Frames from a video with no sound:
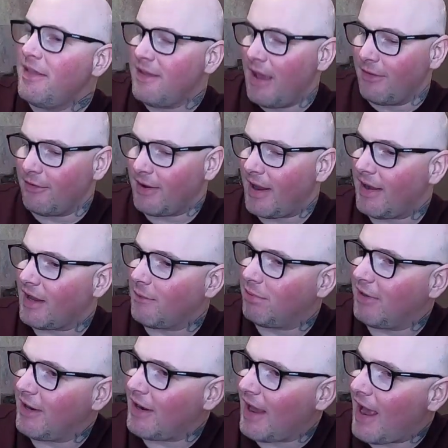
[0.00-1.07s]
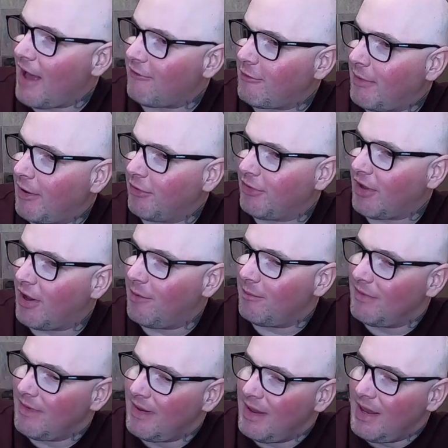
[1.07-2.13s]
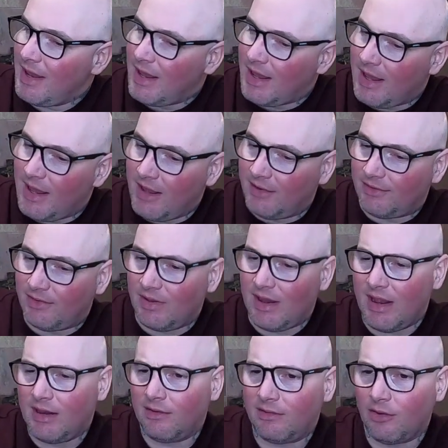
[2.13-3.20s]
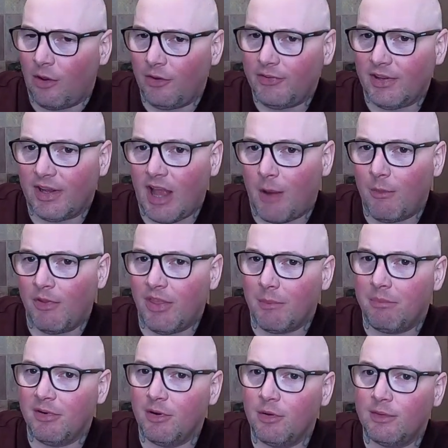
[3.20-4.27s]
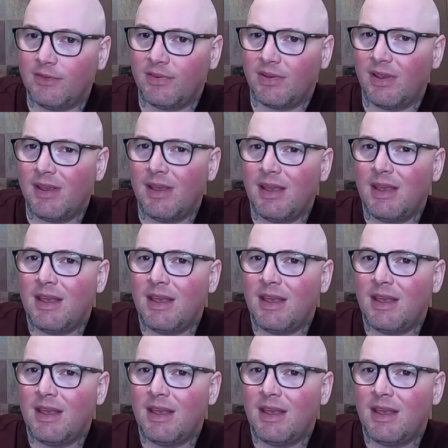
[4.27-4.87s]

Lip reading: The other kind of complaint I have about them is the insoles that come with the boots.